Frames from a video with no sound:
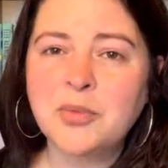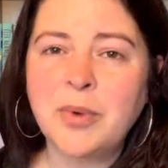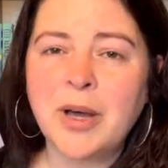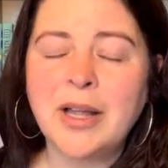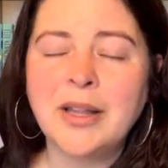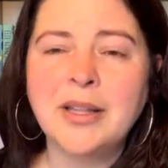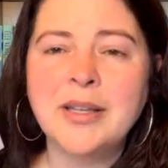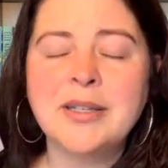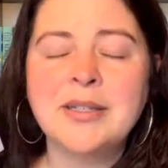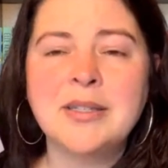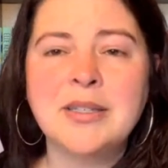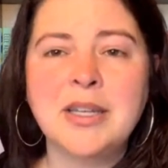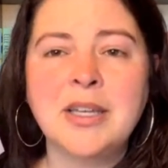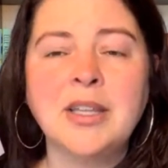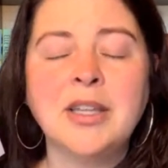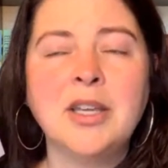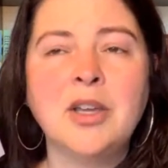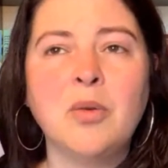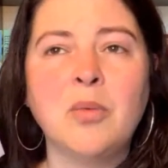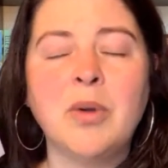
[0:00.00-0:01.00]
well as
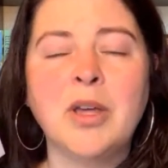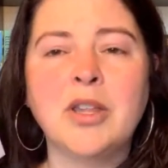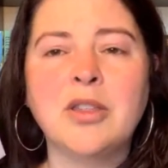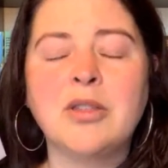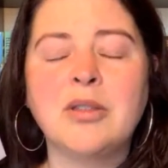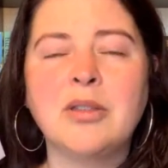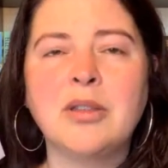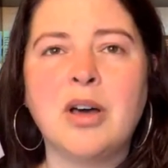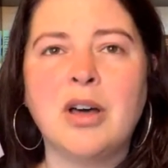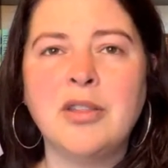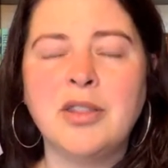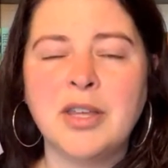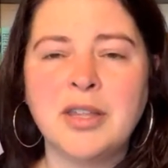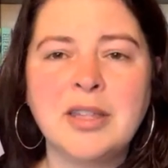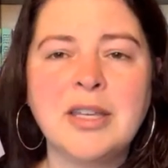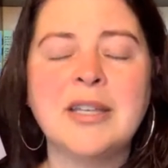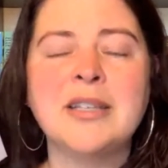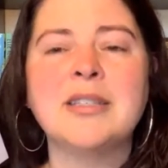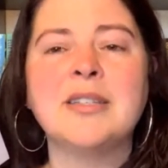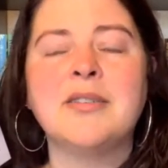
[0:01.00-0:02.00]
dealing with the
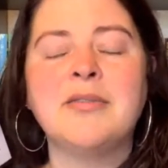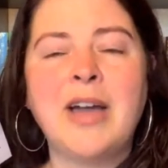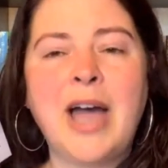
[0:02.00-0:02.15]
things that